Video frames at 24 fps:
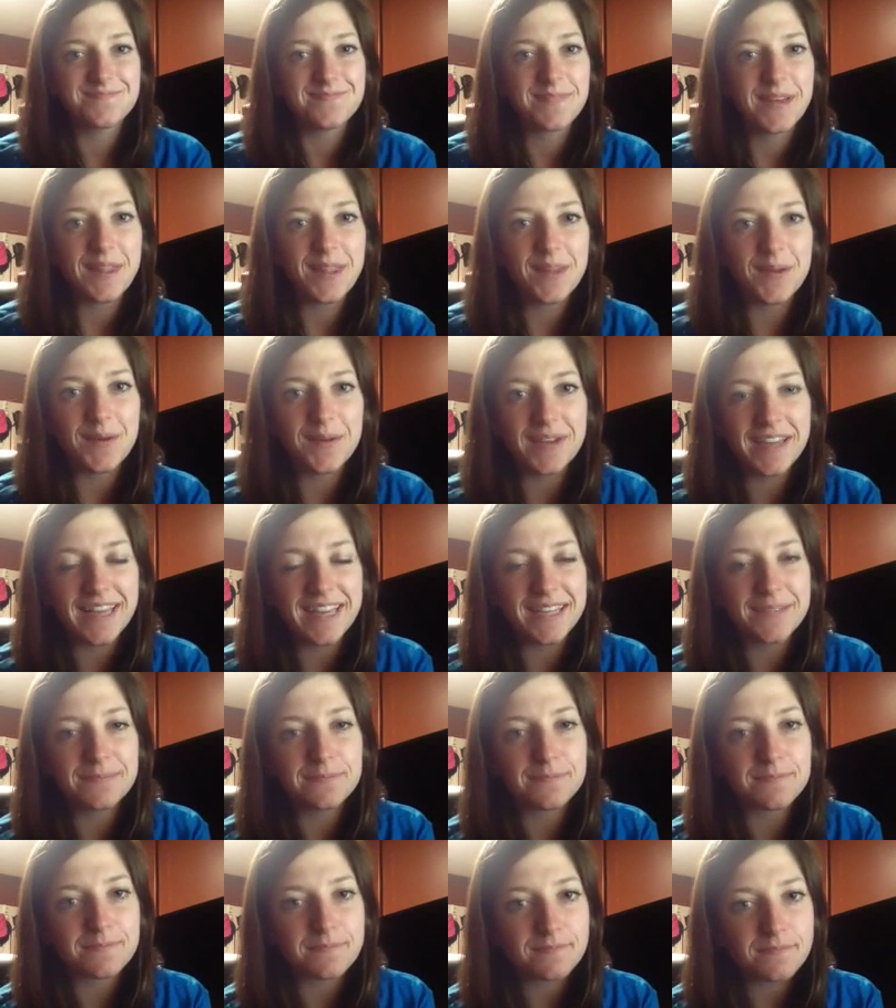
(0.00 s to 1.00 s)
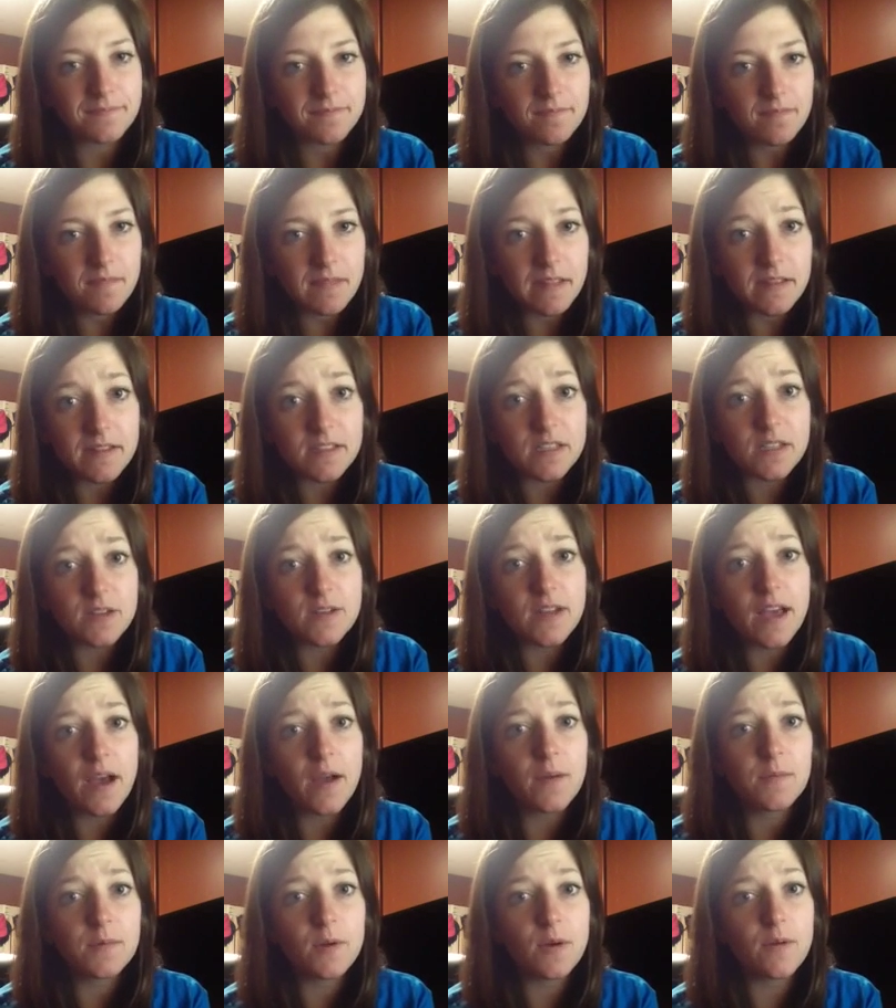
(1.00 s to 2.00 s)
Hello again. So
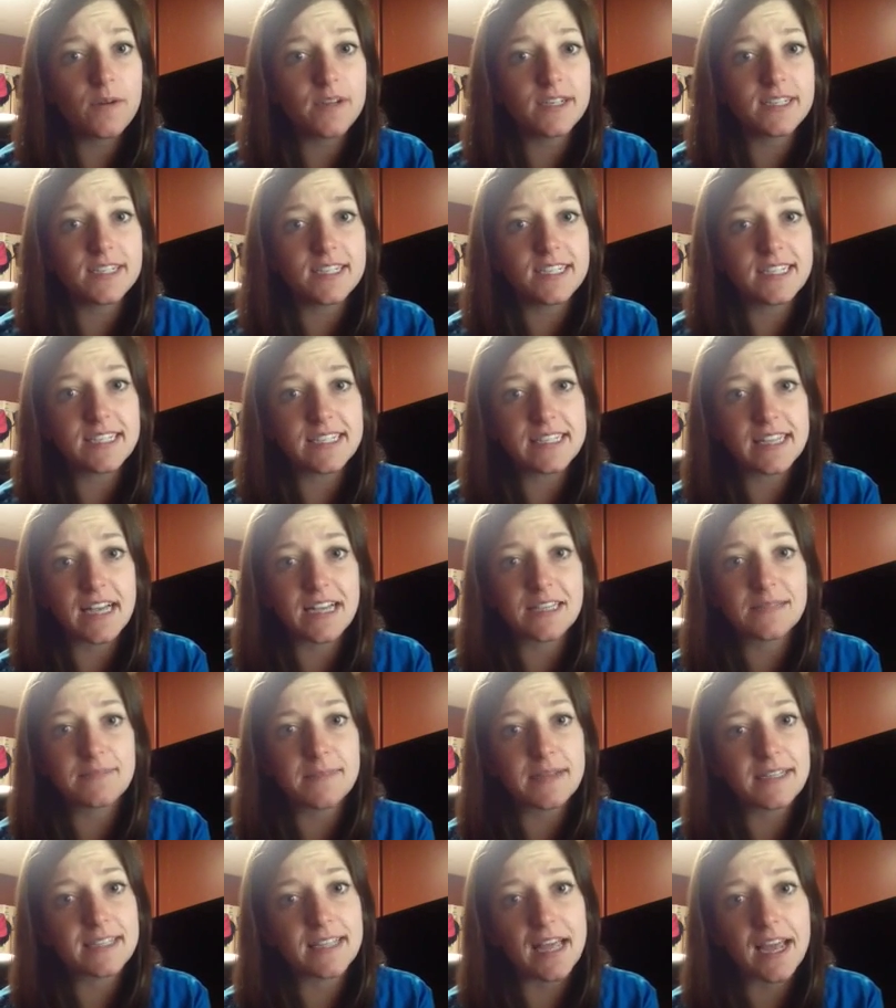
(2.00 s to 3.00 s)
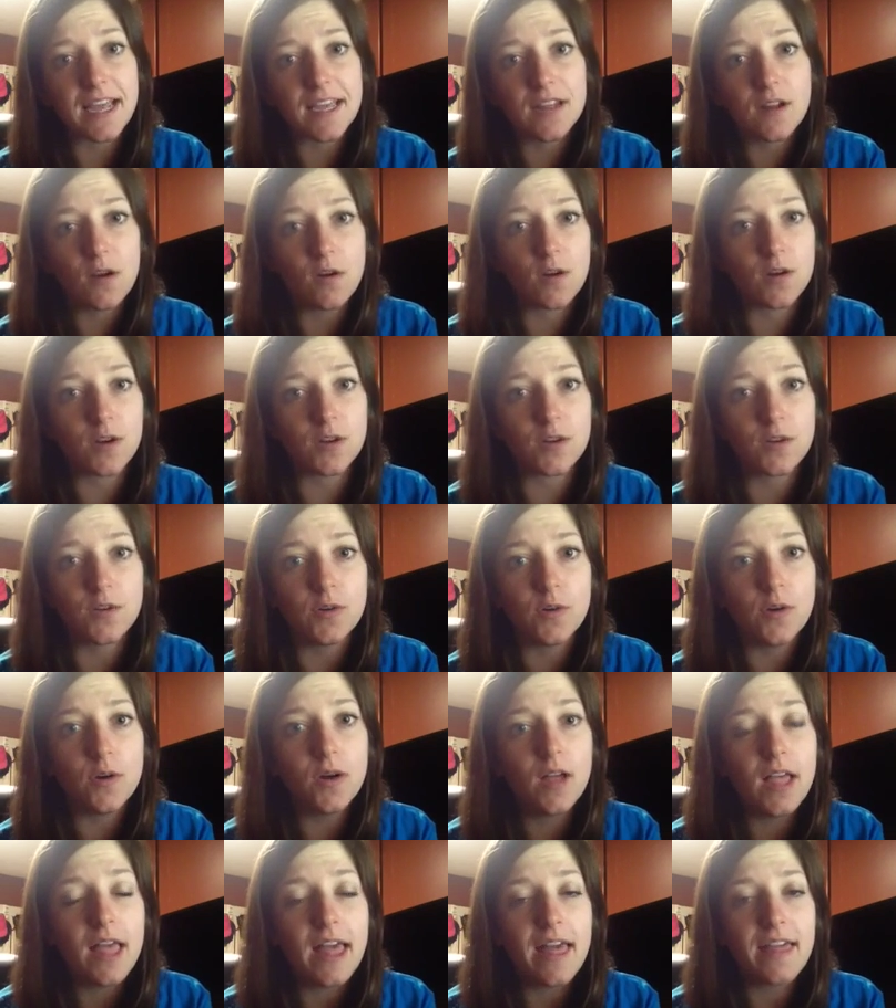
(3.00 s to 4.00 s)
now I'm going to discuss my second
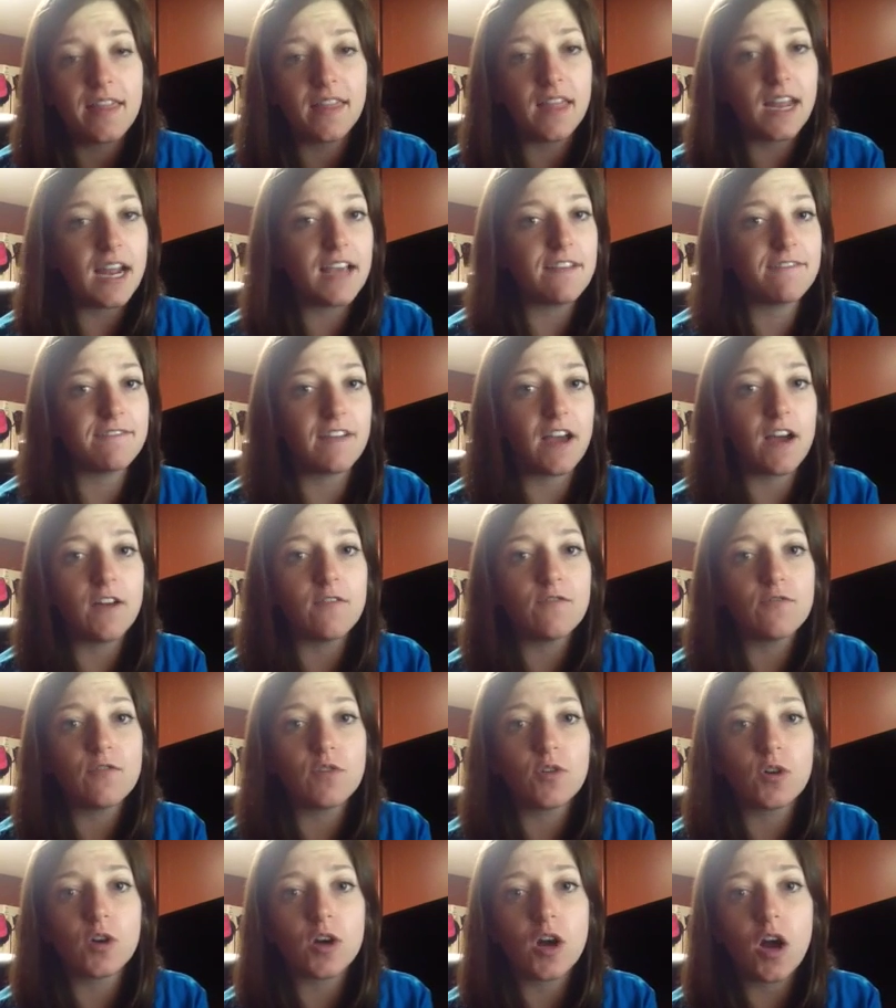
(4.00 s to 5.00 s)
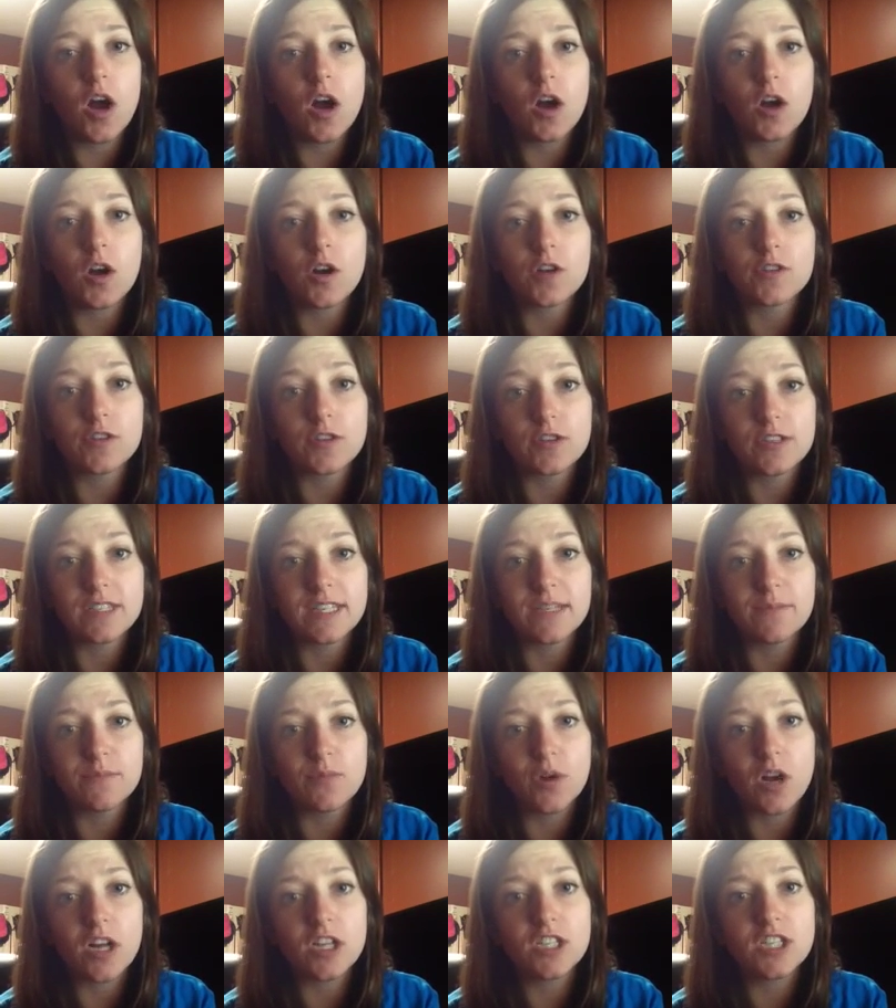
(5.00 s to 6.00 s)
article that I found for our
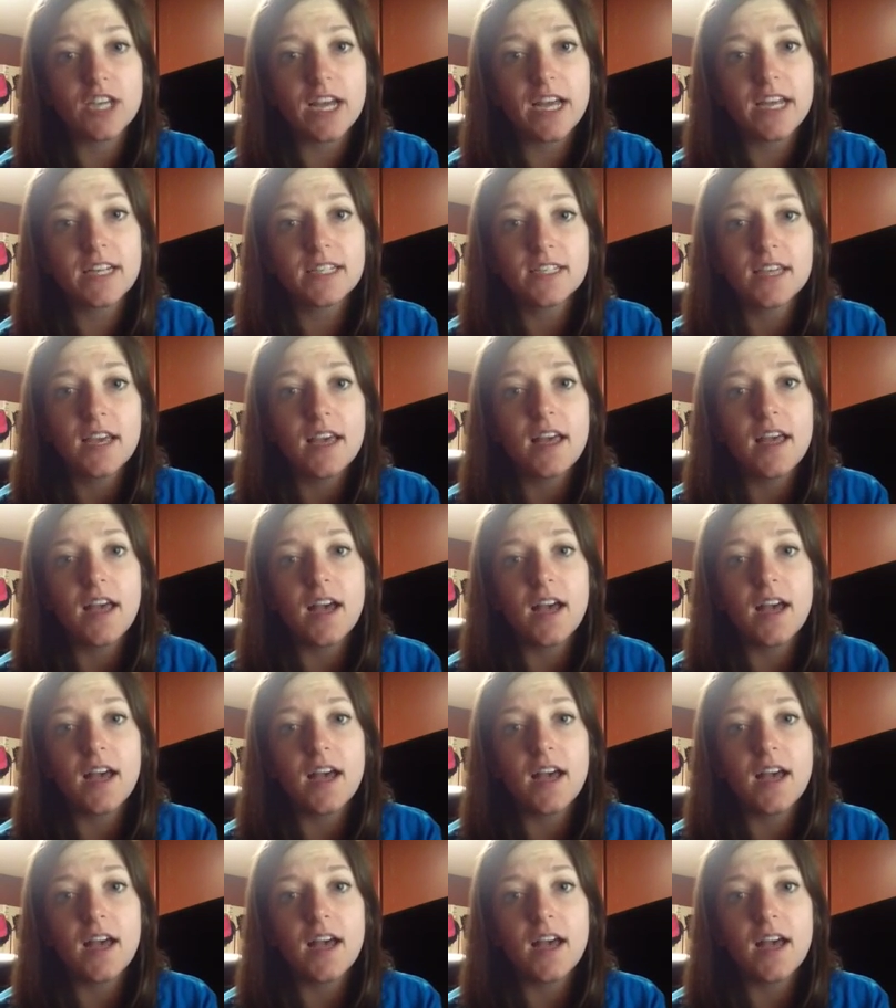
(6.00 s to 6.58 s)
nursing project.